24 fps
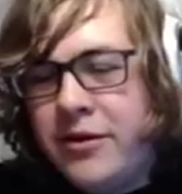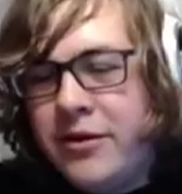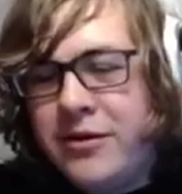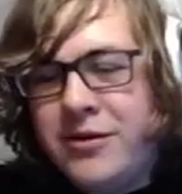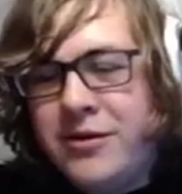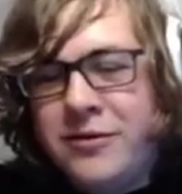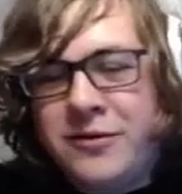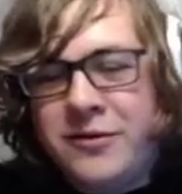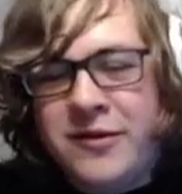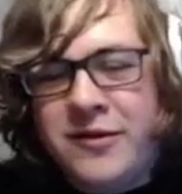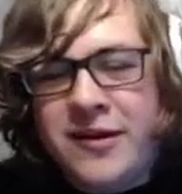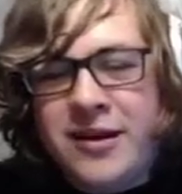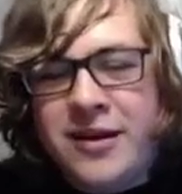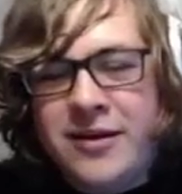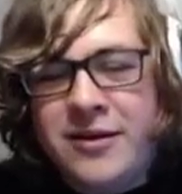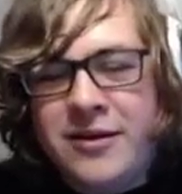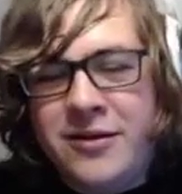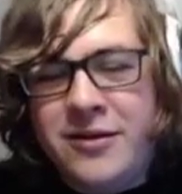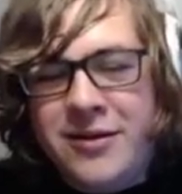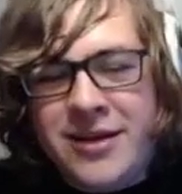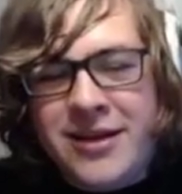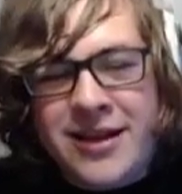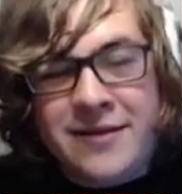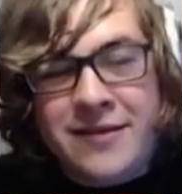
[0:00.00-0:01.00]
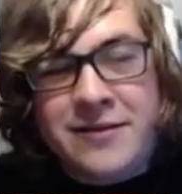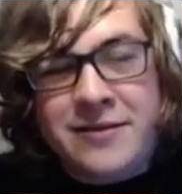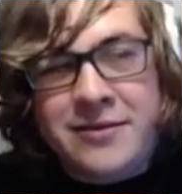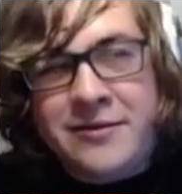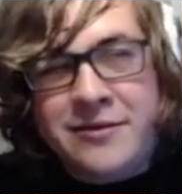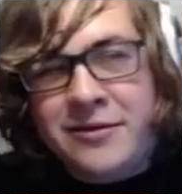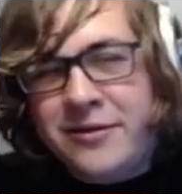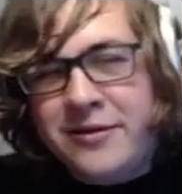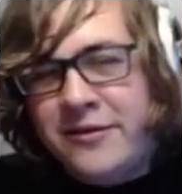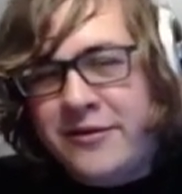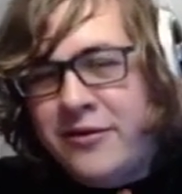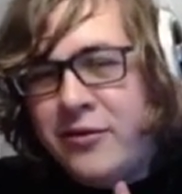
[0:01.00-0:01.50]
you'll see
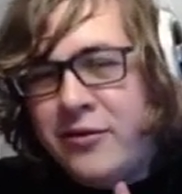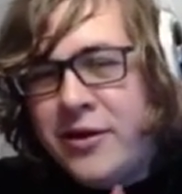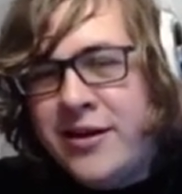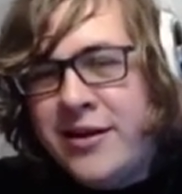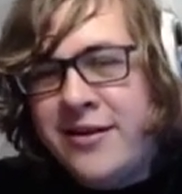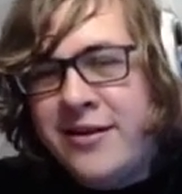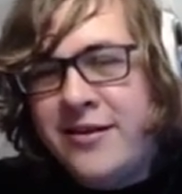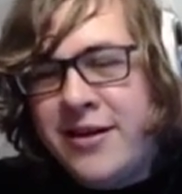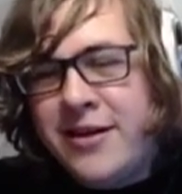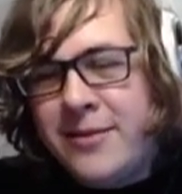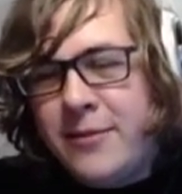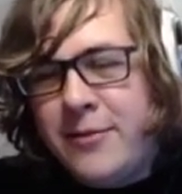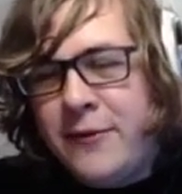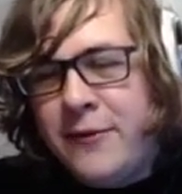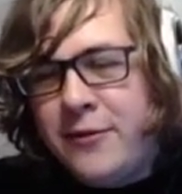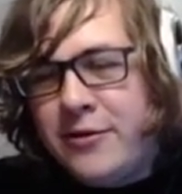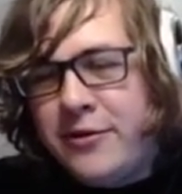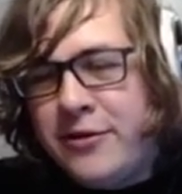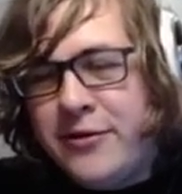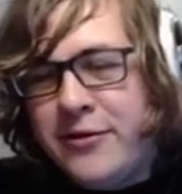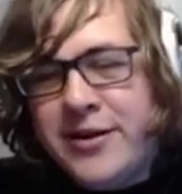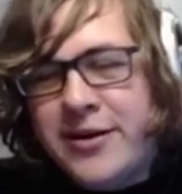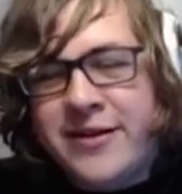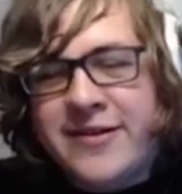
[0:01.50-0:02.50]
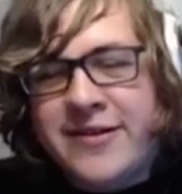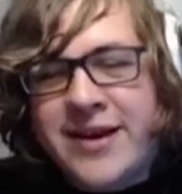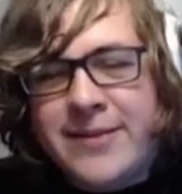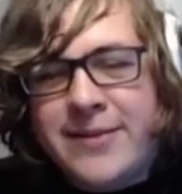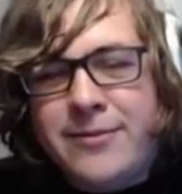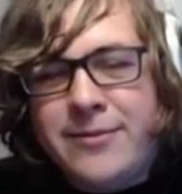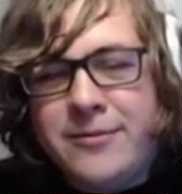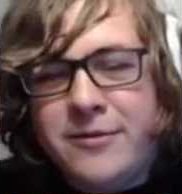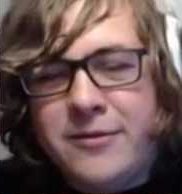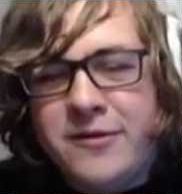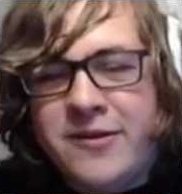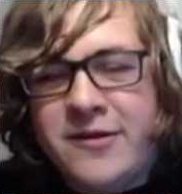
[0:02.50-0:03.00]
during his credit, like before the credits
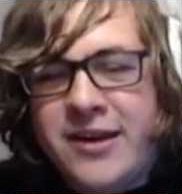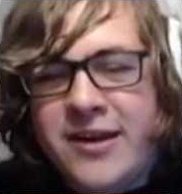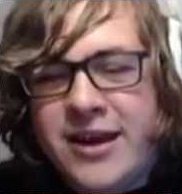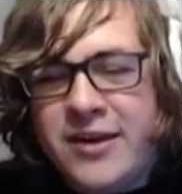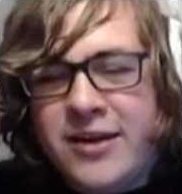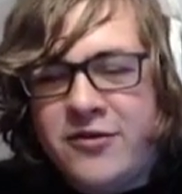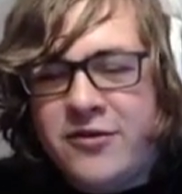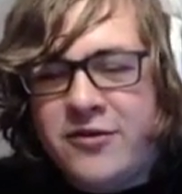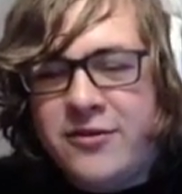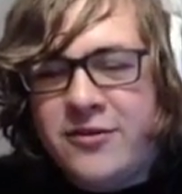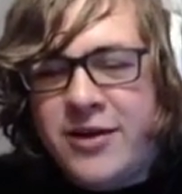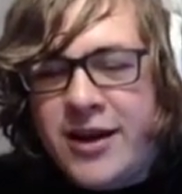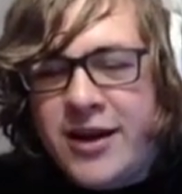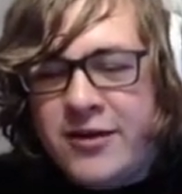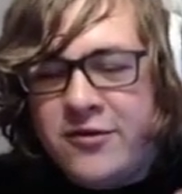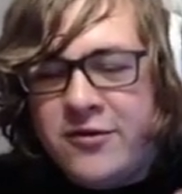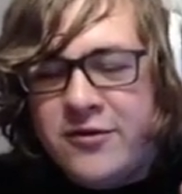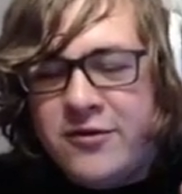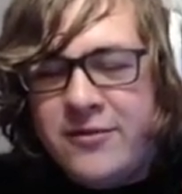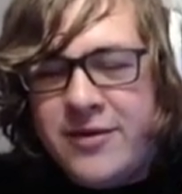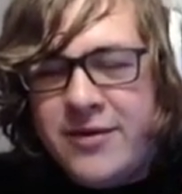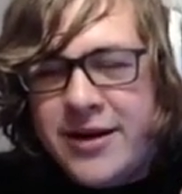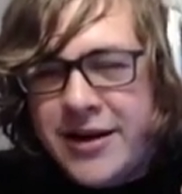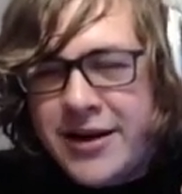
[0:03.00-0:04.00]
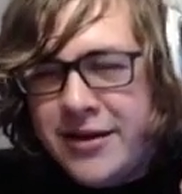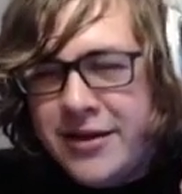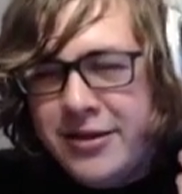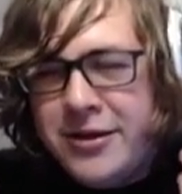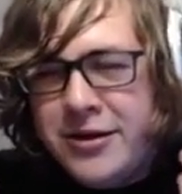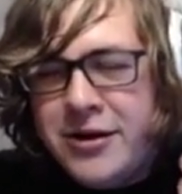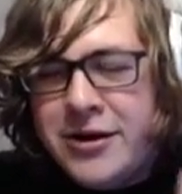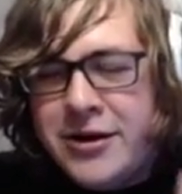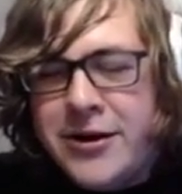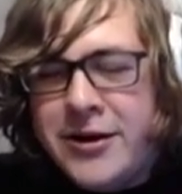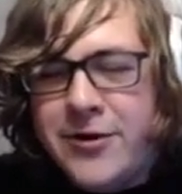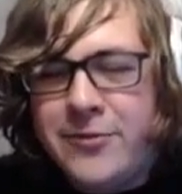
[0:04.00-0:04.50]
happen, you'll see a
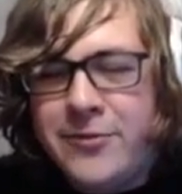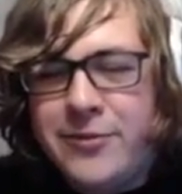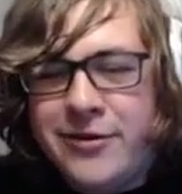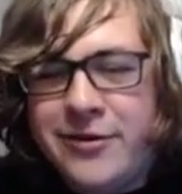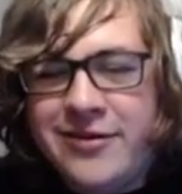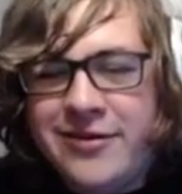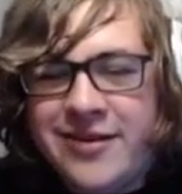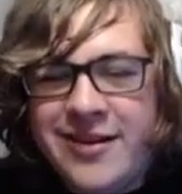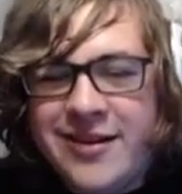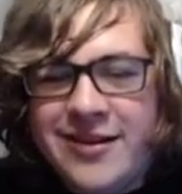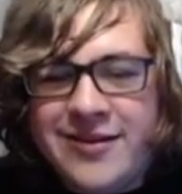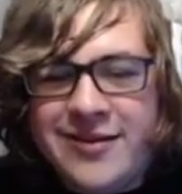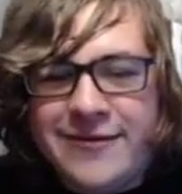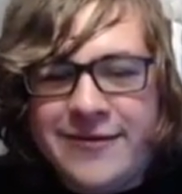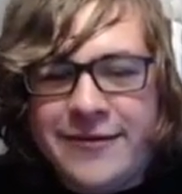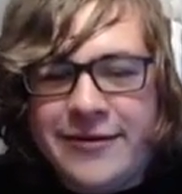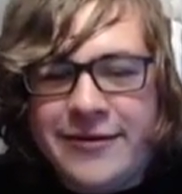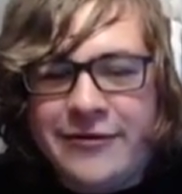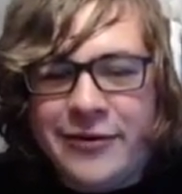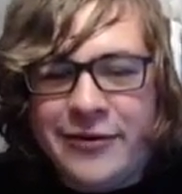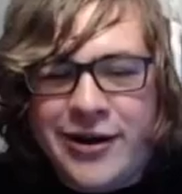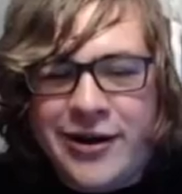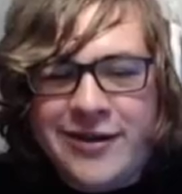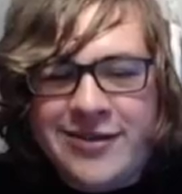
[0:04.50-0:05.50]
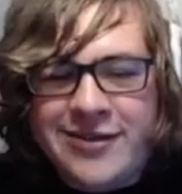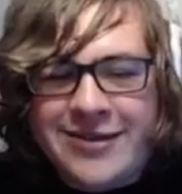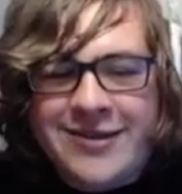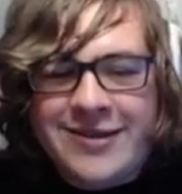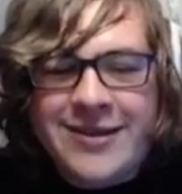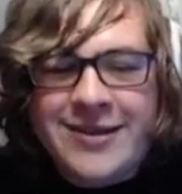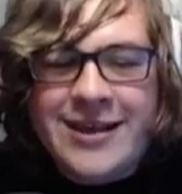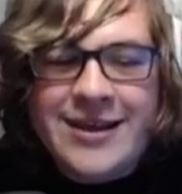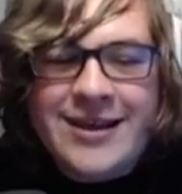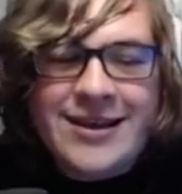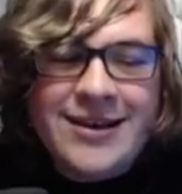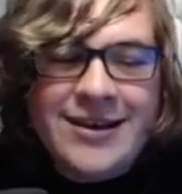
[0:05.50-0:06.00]
long-haired princess with a dress.
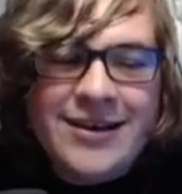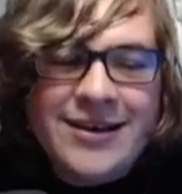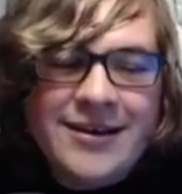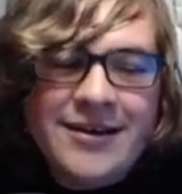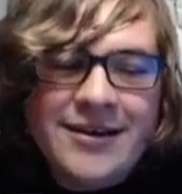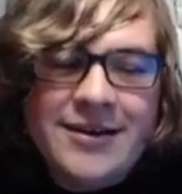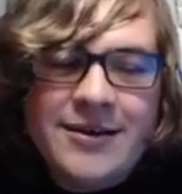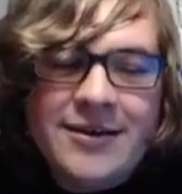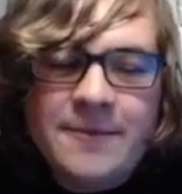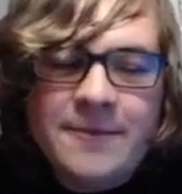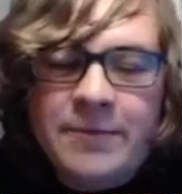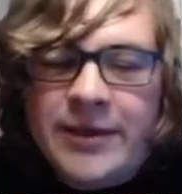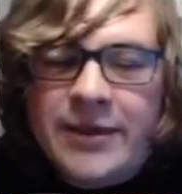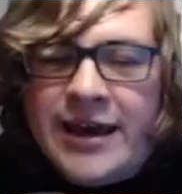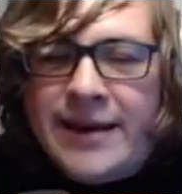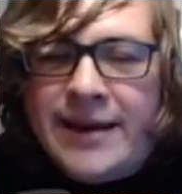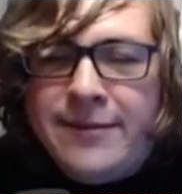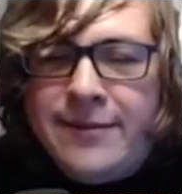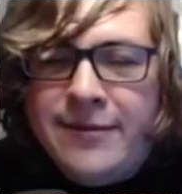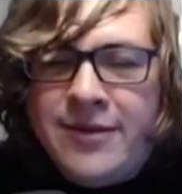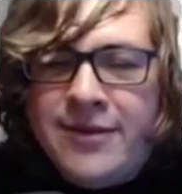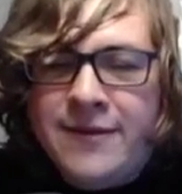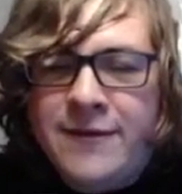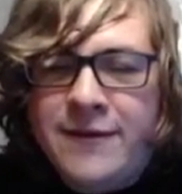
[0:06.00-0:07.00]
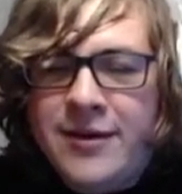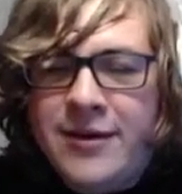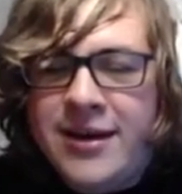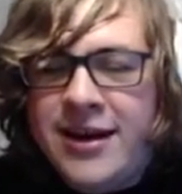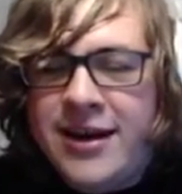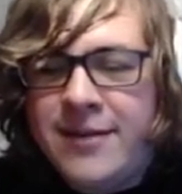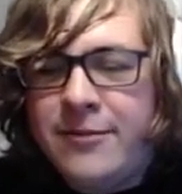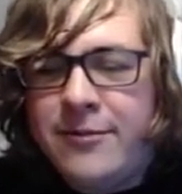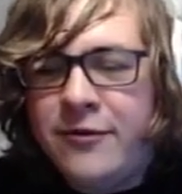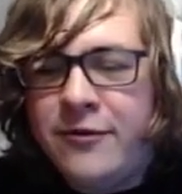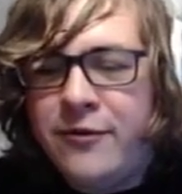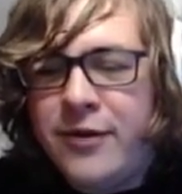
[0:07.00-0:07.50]
That happens if you
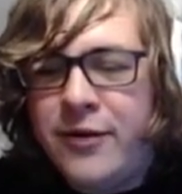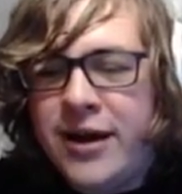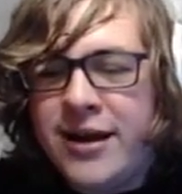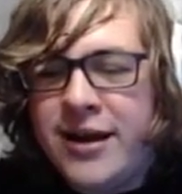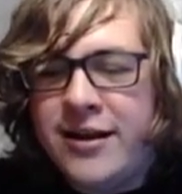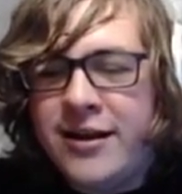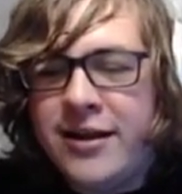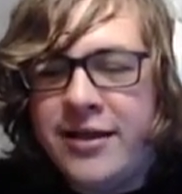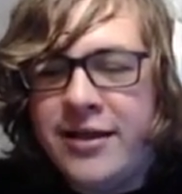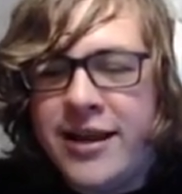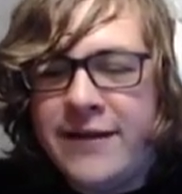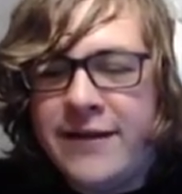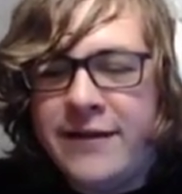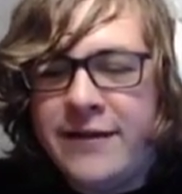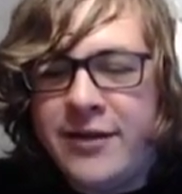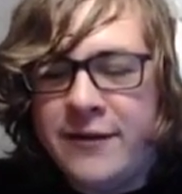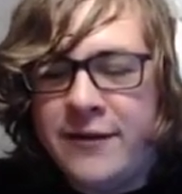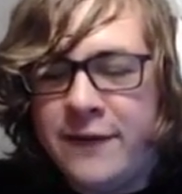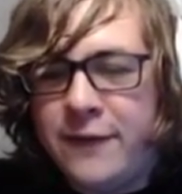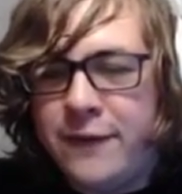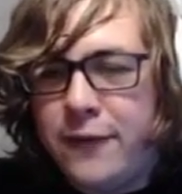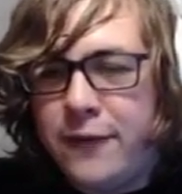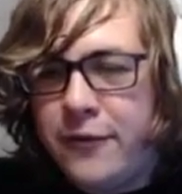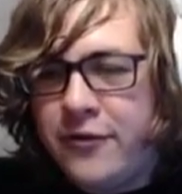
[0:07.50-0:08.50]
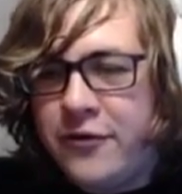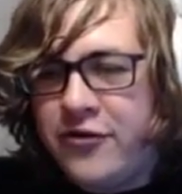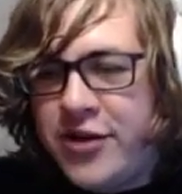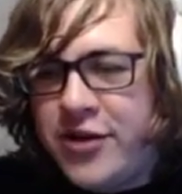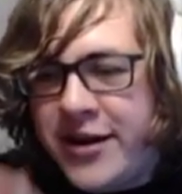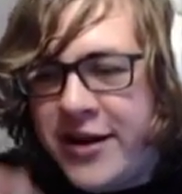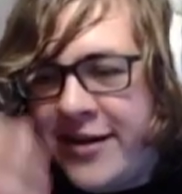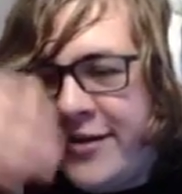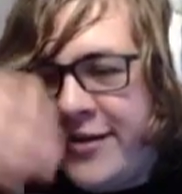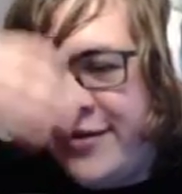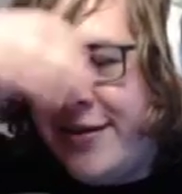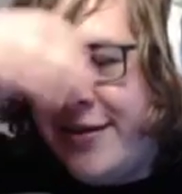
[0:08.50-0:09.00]
get between 11 and 4
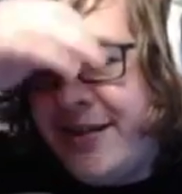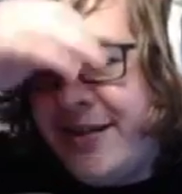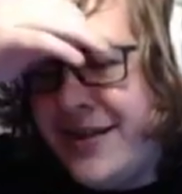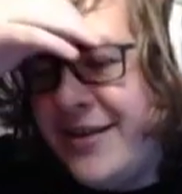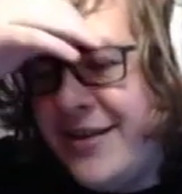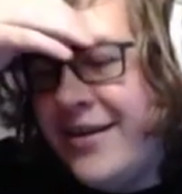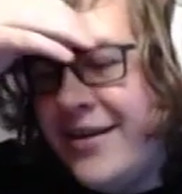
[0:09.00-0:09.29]
chests.